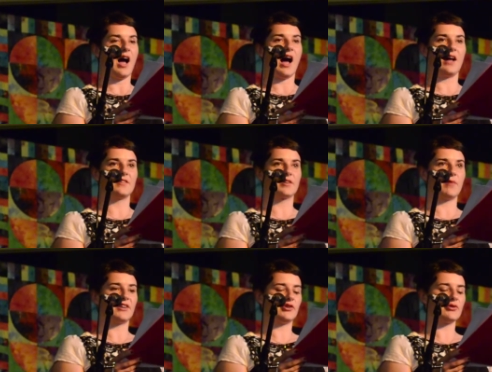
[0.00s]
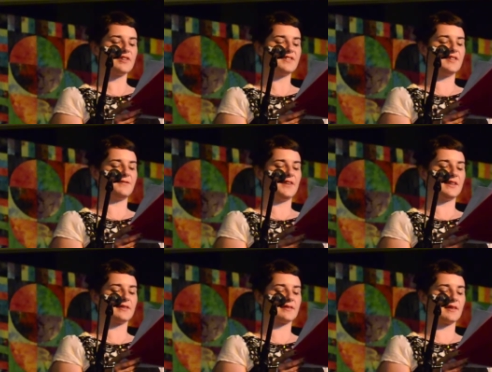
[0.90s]
Under my touristy
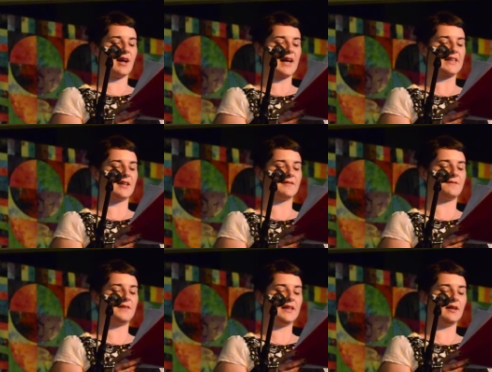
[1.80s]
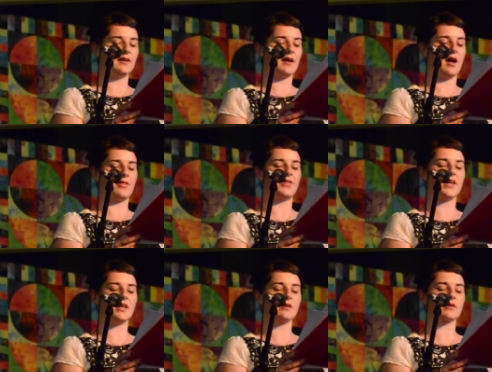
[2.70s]
feet, I can feel a
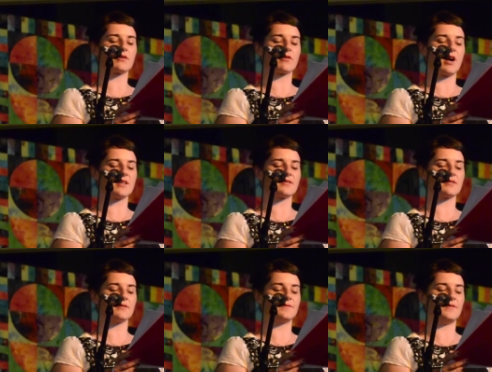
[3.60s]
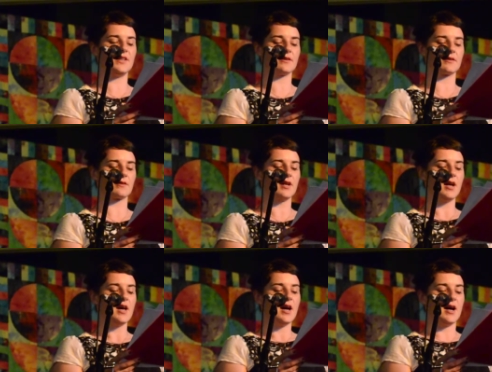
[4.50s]
thin crust of fear,
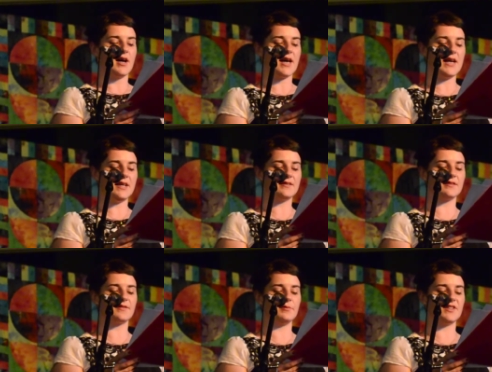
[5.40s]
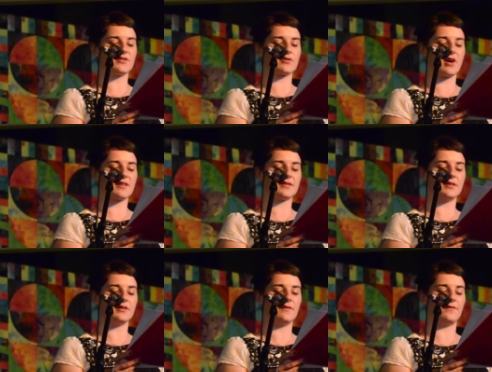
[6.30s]
a haze of mistrust
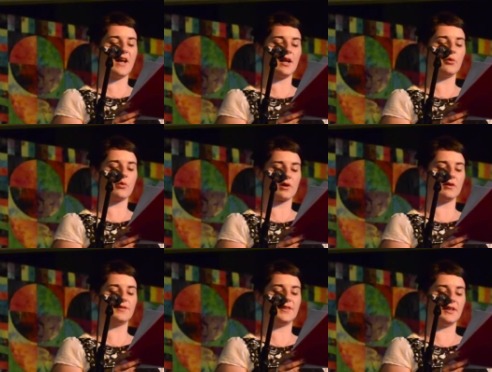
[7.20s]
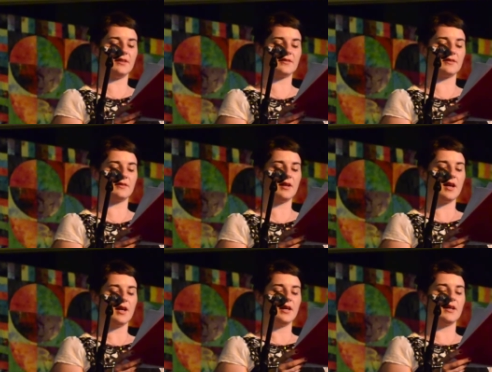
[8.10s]
in the fellow world
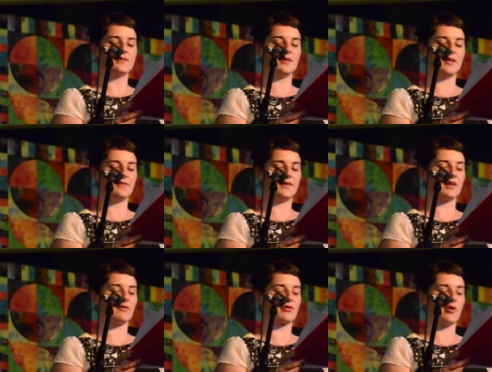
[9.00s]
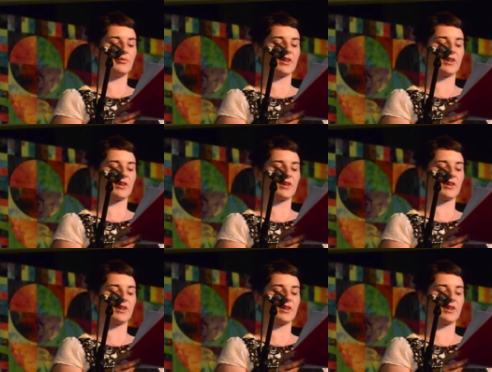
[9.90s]
citizen it's lifting from the